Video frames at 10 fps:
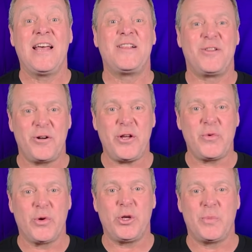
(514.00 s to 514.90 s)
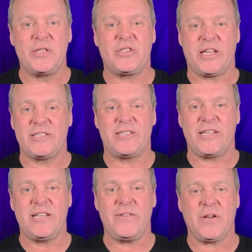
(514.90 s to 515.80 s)
Learning rudiments can
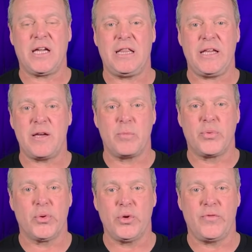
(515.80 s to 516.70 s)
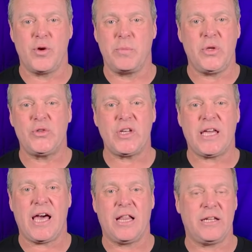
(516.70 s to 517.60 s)
significantly improve your
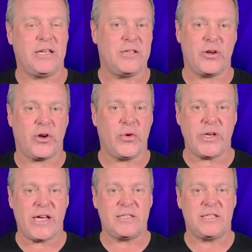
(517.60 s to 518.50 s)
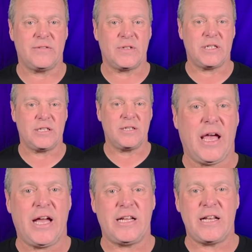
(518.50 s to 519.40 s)
musicality, your creativity,
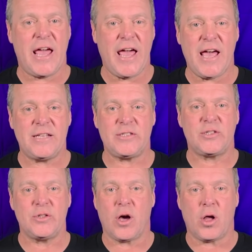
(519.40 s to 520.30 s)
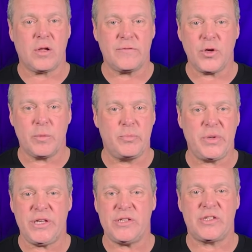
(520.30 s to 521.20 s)
and enhance all of your
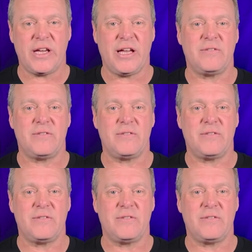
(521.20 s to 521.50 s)
beats and